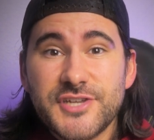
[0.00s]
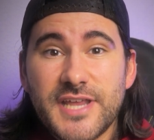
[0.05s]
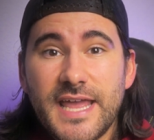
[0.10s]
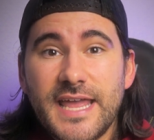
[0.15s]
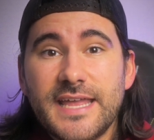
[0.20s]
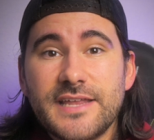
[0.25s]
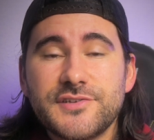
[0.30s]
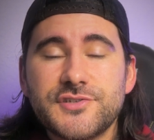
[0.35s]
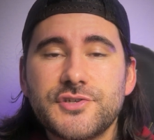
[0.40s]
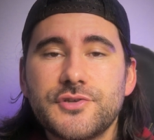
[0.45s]

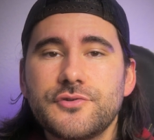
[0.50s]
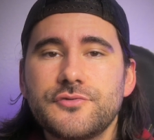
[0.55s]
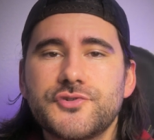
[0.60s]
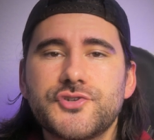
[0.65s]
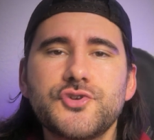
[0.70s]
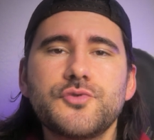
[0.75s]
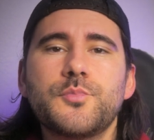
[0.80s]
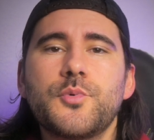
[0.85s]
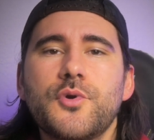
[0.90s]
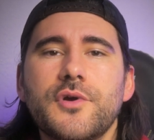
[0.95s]
day to
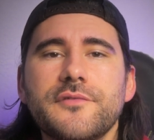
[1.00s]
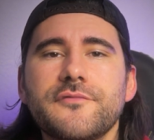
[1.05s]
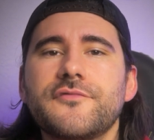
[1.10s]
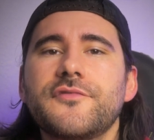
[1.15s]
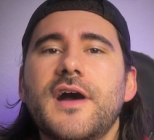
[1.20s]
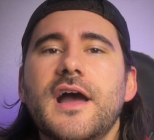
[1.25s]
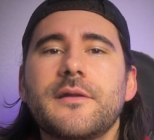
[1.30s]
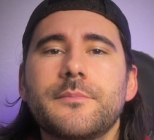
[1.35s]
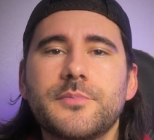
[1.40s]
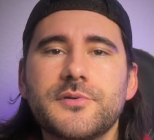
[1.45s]

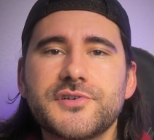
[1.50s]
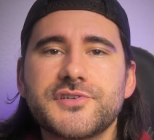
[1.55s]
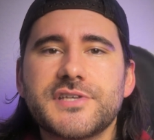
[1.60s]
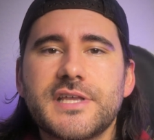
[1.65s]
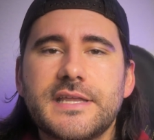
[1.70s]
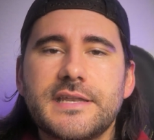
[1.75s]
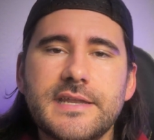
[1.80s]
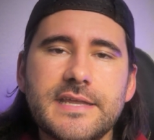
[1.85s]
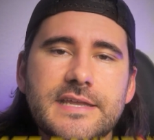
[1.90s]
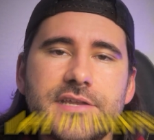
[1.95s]
2.5%